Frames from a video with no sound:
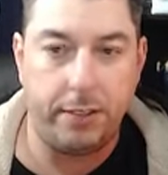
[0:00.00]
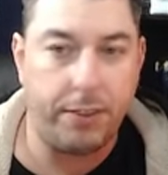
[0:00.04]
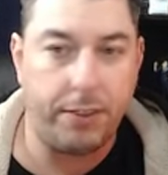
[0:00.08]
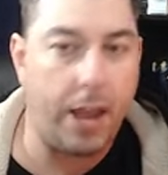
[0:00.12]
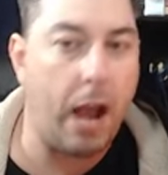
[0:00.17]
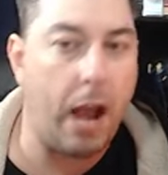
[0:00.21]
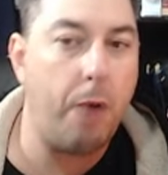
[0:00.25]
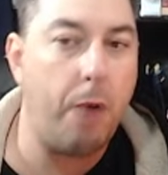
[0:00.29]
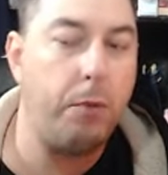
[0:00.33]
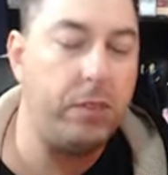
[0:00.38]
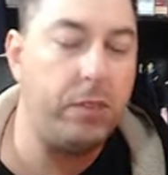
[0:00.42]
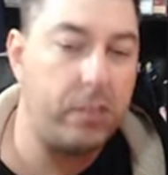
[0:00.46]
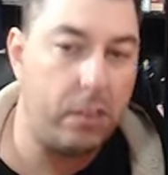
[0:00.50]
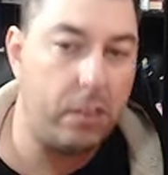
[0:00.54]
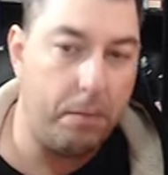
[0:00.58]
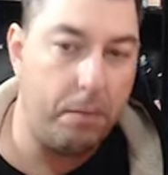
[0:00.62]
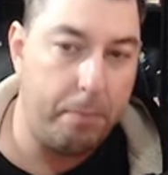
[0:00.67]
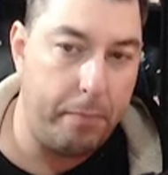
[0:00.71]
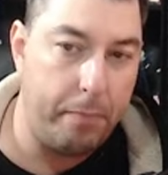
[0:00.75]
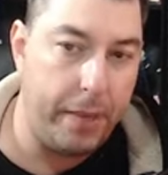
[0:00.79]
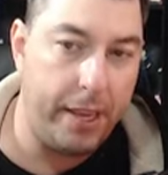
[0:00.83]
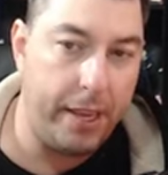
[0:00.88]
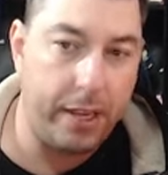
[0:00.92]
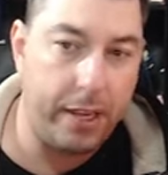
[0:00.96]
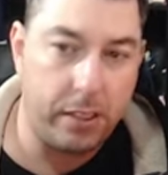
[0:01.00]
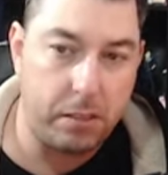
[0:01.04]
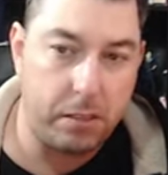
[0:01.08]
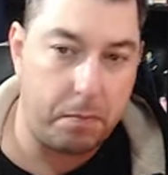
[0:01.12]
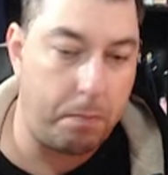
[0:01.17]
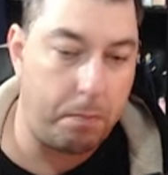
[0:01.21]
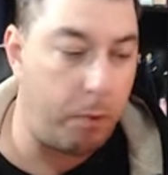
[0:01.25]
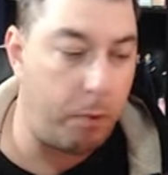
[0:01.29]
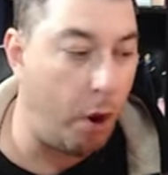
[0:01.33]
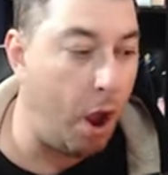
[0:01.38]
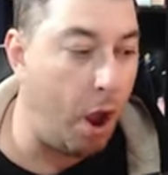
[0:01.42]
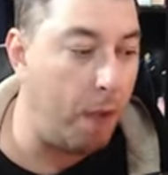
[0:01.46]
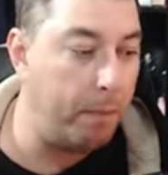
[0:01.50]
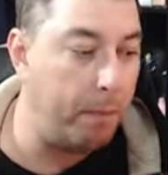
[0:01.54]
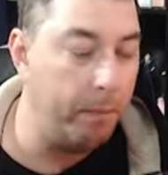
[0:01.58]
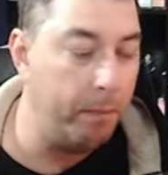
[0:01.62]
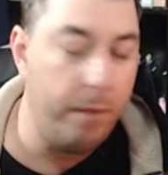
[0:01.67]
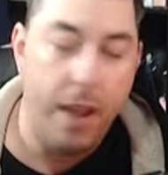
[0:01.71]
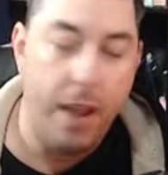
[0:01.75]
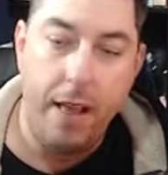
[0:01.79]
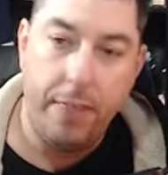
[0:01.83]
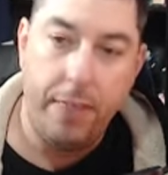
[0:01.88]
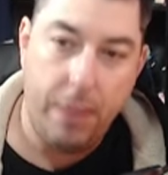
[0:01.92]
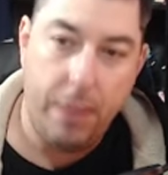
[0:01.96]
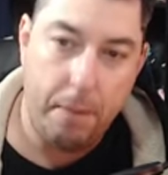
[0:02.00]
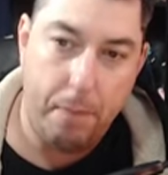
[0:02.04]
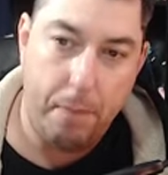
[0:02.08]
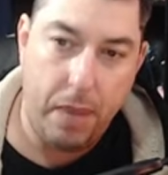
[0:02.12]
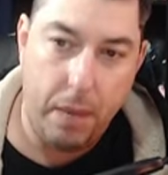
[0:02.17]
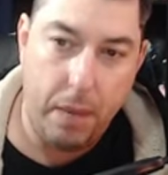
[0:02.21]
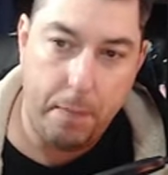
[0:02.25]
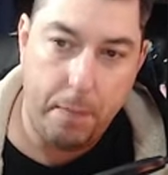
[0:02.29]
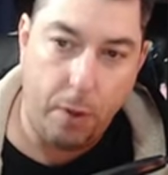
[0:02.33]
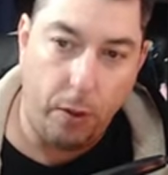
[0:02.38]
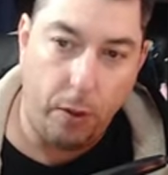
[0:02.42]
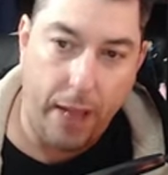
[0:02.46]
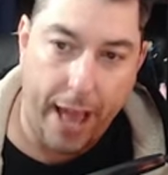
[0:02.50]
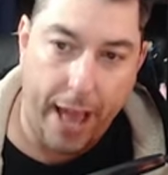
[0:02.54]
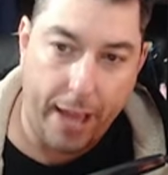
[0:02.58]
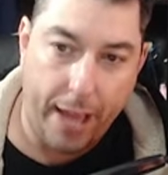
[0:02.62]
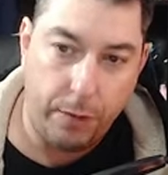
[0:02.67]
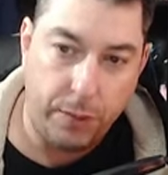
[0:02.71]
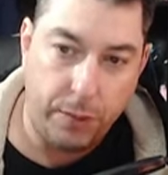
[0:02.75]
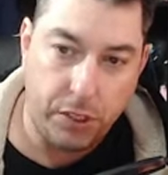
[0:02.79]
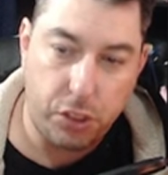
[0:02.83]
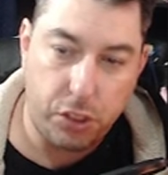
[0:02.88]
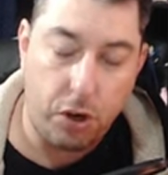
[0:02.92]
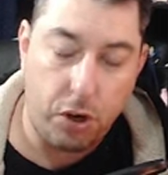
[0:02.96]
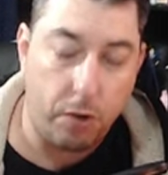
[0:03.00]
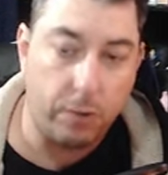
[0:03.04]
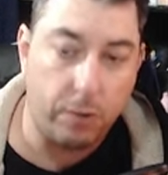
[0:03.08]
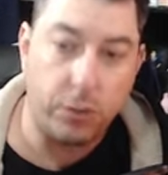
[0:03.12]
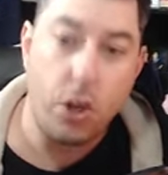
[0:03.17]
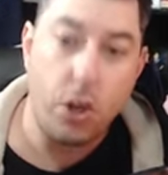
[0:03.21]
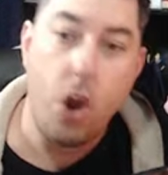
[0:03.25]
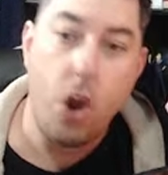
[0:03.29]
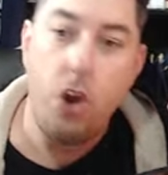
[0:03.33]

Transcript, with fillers: That was the biggest problem that people had with Star Wars.